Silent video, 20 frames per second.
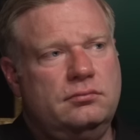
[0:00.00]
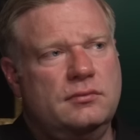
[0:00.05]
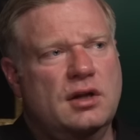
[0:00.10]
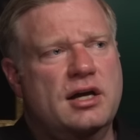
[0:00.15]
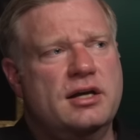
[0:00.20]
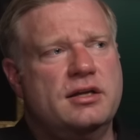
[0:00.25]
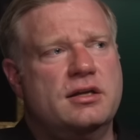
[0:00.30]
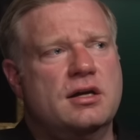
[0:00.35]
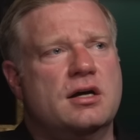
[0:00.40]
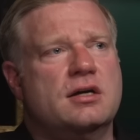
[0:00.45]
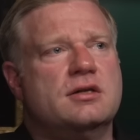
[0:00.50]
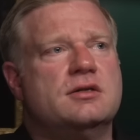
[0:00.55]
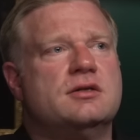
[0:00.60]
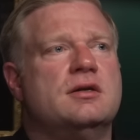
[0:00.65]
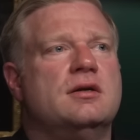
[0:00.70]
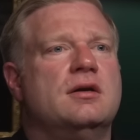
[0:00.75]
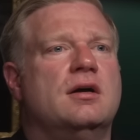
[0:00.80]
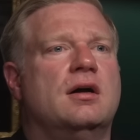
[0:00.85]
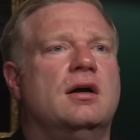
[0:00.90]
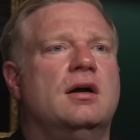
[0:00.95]
It does.
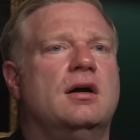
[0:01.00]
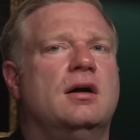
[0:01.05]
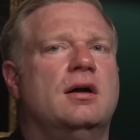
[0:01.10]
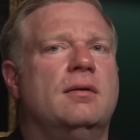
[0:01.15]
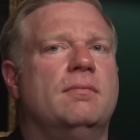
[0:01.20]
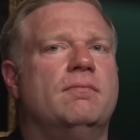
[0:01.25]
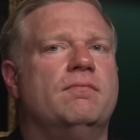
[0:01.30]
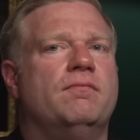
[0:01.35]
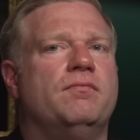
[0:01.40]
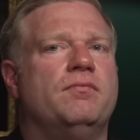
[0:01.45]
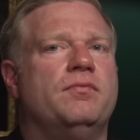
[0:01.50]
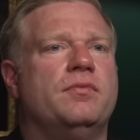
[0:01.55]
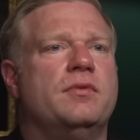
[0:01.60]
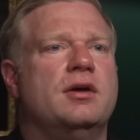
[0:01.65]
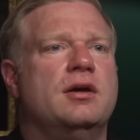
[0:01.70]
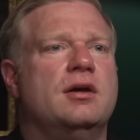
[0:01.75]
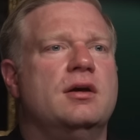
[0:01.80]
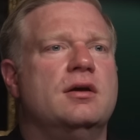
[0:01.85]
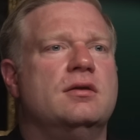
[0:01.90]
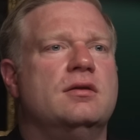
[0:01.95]
Um,
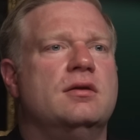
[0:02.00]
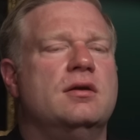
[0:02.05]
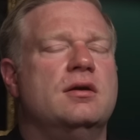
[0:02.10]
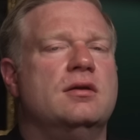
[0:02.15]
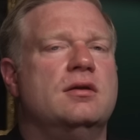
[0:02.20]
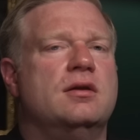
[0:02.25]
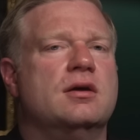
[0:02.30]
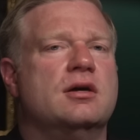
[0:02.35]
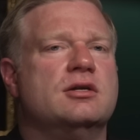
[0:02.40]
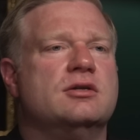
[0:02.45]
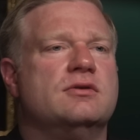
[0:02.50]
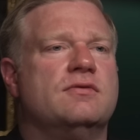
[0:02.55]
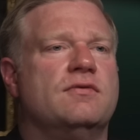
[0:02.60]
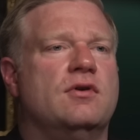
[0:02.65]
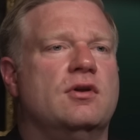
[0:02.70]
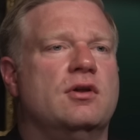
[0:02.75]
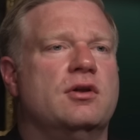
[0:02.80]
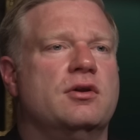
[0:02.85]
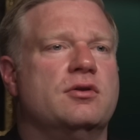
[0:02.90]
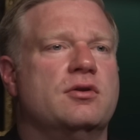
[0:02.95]
it, it, it does
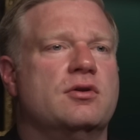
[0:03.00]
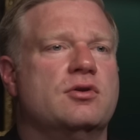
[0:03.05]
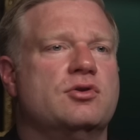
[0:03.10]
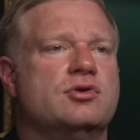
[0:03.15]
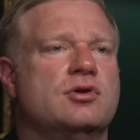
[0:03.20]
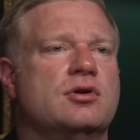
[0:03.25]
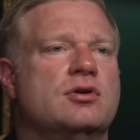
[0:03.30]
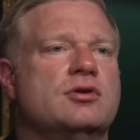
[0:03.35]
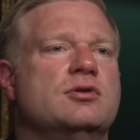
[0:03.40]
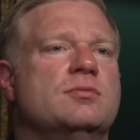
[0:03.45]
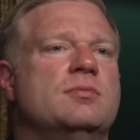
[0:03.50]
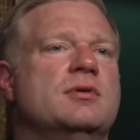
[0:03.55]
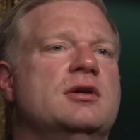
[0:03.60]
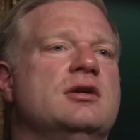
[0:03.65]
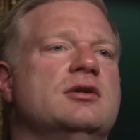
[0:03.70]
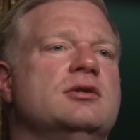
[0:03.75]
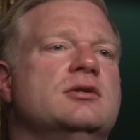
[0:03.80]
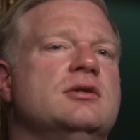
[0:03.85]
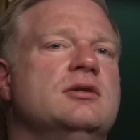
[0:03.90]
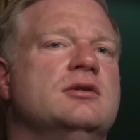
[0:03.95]
fall under the charges
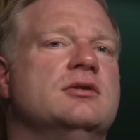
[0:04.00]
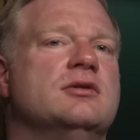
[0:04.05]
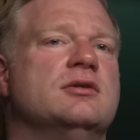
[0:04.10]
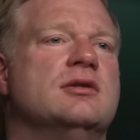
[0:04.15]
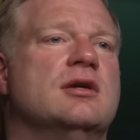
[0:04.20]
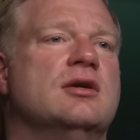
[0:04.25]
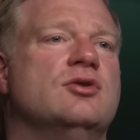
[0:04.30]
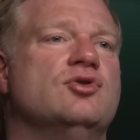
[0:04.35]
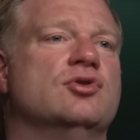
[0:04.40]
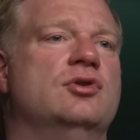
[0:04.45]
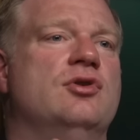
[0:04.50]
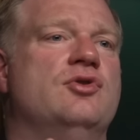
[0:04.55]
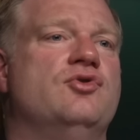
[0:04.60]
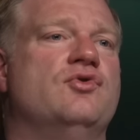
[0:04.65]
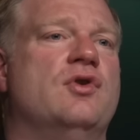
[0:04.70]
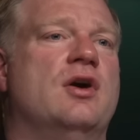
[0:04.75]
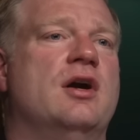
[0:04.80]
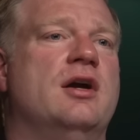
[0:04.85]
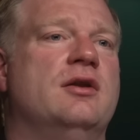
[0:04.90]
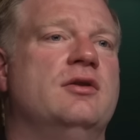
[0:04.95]
because he's essentially
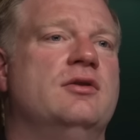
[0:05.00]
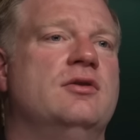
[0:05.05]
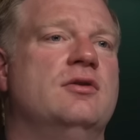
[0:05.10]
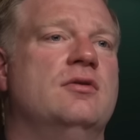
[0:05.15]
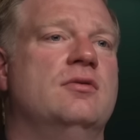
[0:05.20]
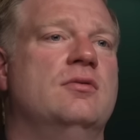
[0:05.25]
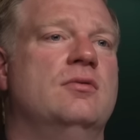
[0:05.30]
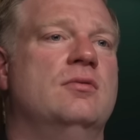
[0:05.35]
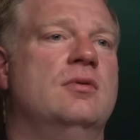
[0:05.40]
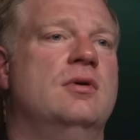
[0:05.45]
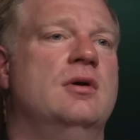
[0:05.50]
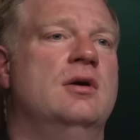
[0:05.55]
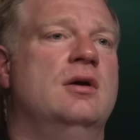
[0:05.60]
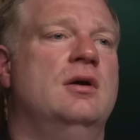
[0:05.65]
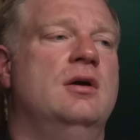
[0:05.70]
trying to.